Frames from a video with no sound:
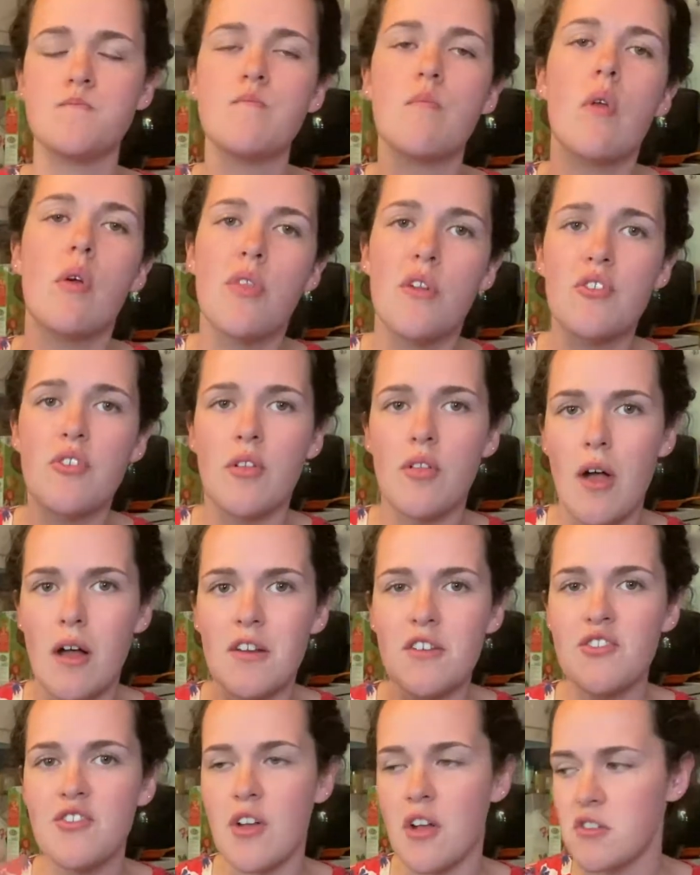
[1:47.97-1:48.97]
There's a lot
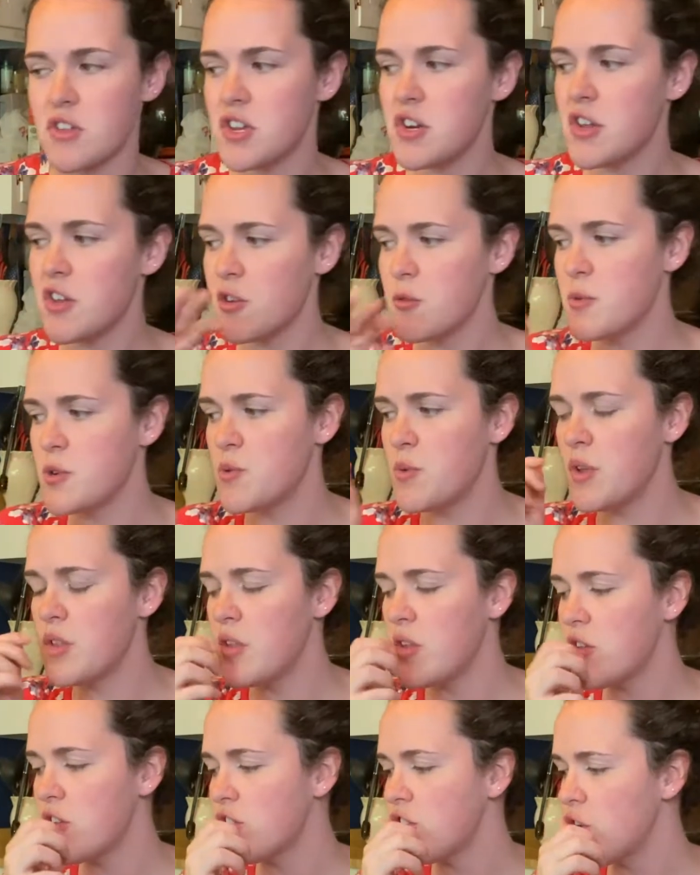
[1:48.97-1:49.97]
of saltiness between
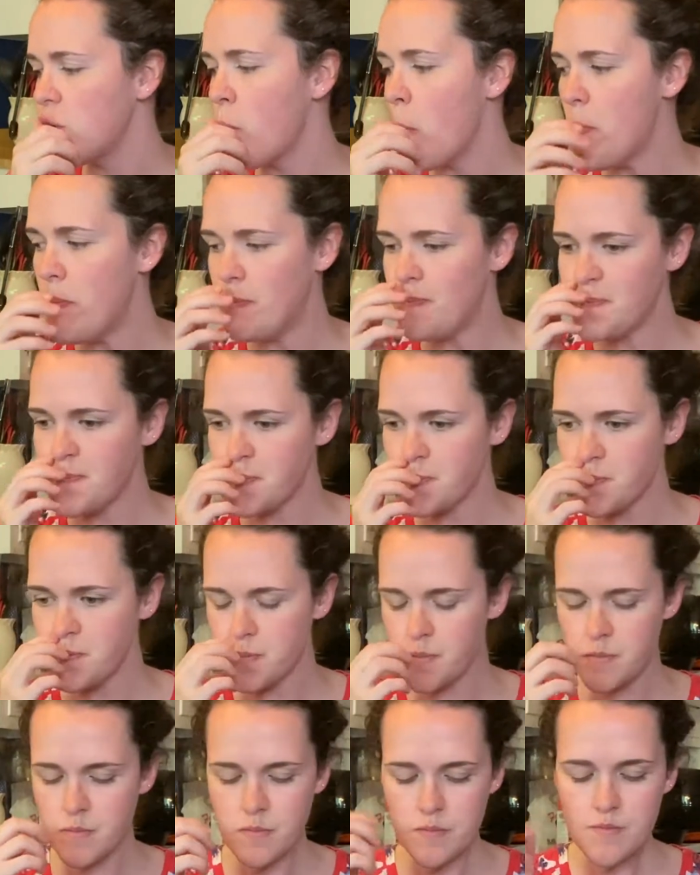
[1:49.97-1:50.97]
these two.
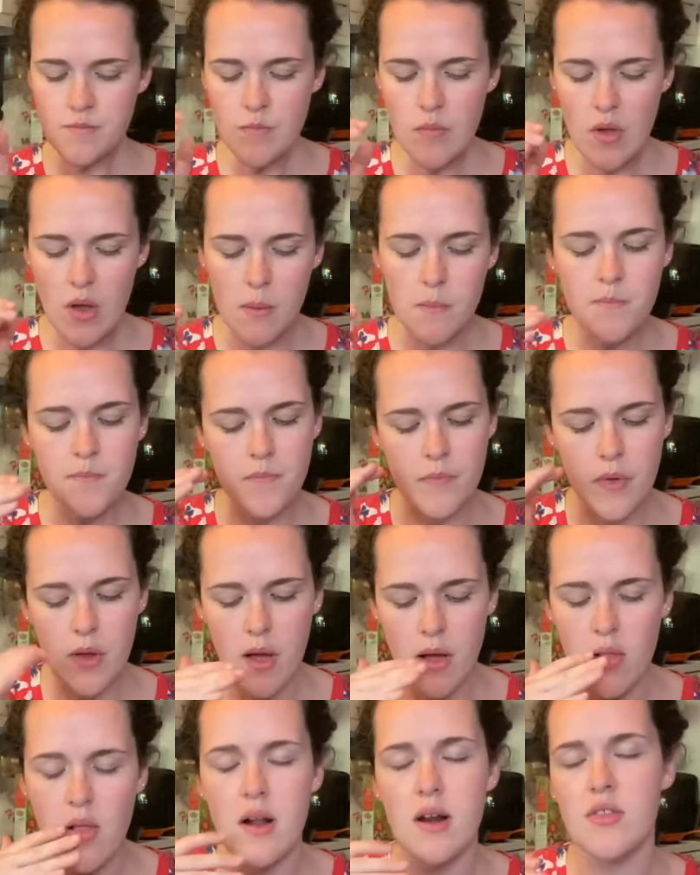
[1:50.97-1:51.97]

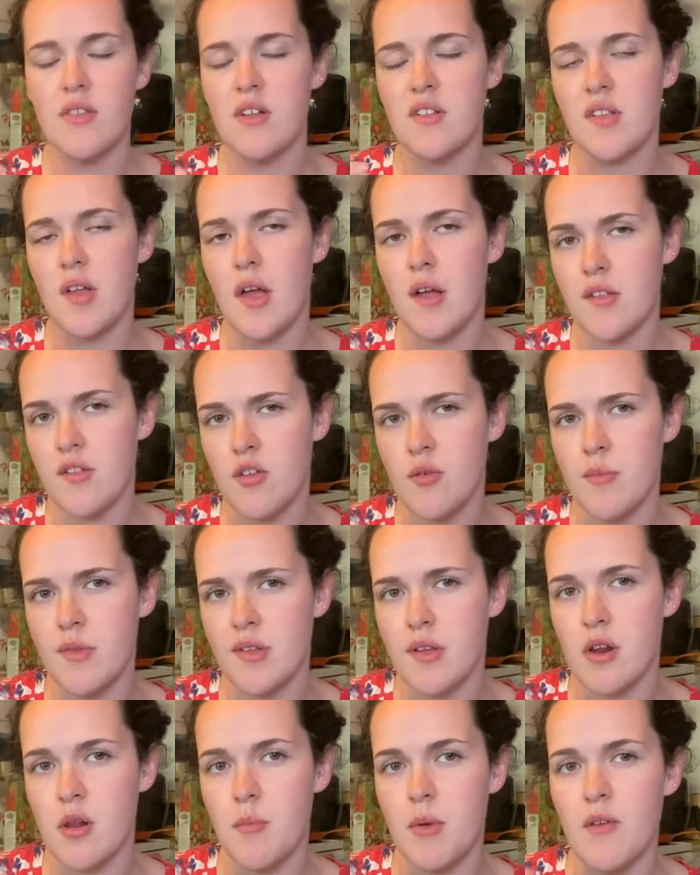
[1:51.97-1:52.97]
A lot of this I assume is
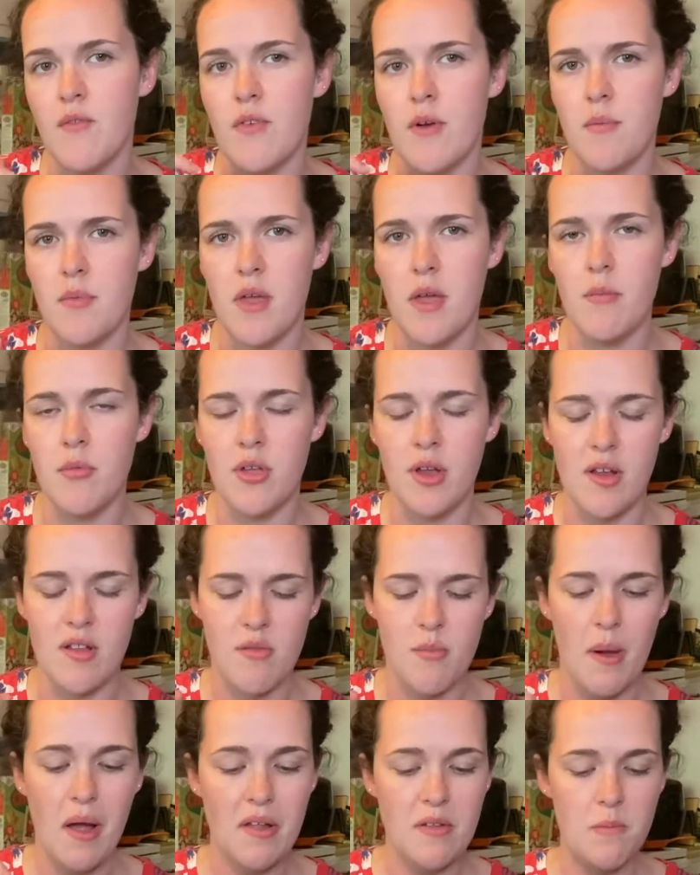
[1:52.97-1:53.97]
gonna be from the Himalayan
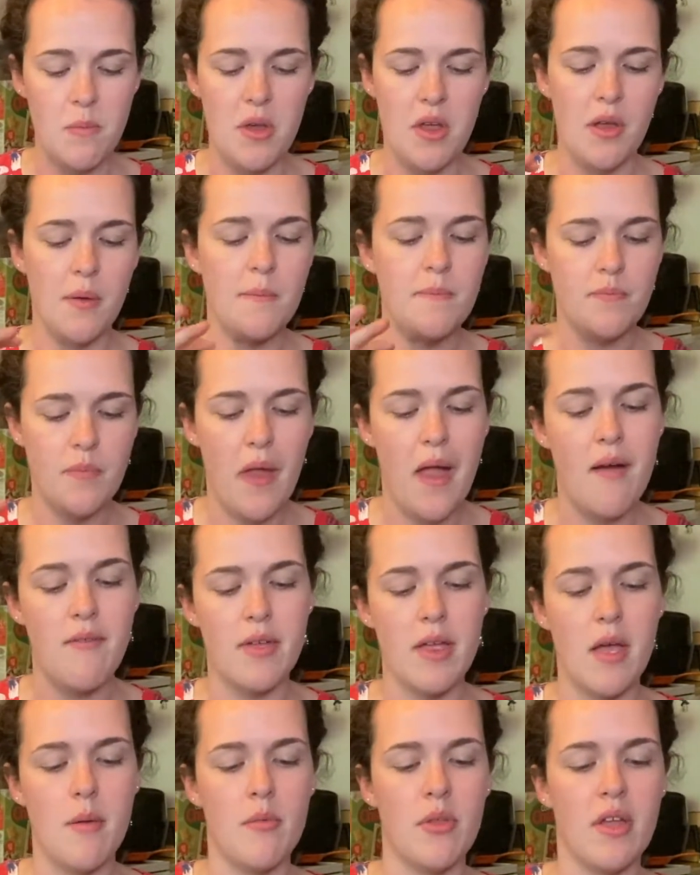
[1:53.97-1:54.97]
spice
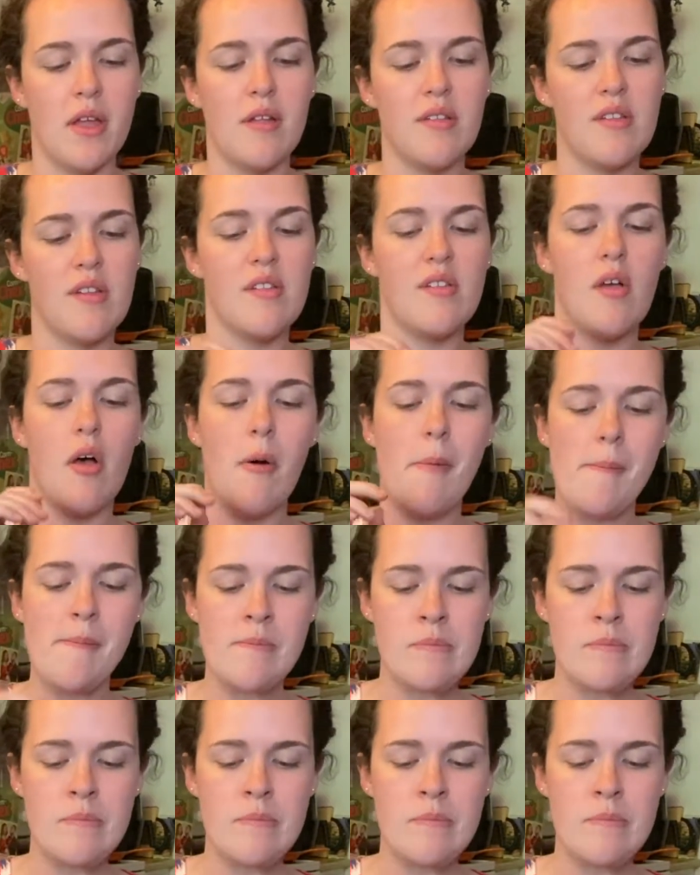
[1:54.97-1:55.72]
having Himalayan sea salt.